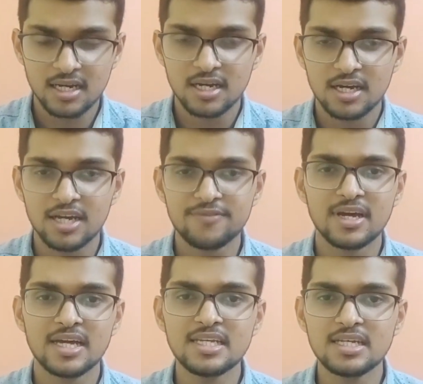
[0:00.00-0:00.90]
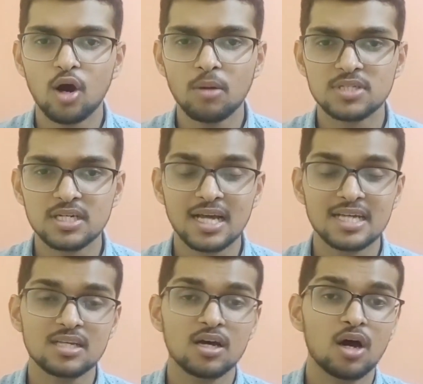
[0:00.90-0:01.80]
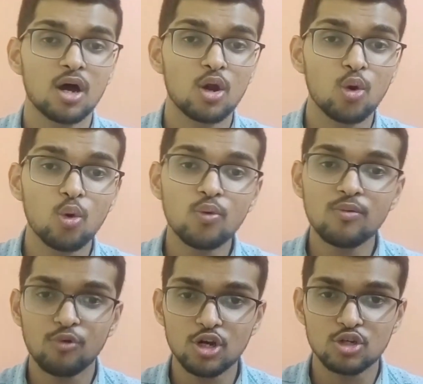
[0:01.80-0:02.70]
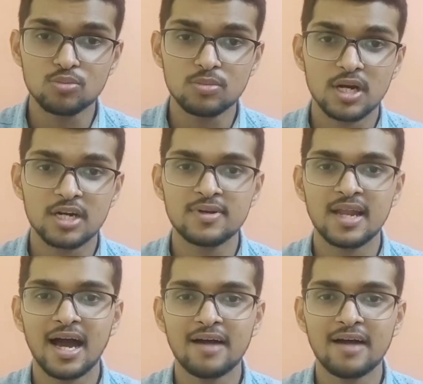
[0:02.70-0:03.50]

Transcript: and if any object has a lower volume,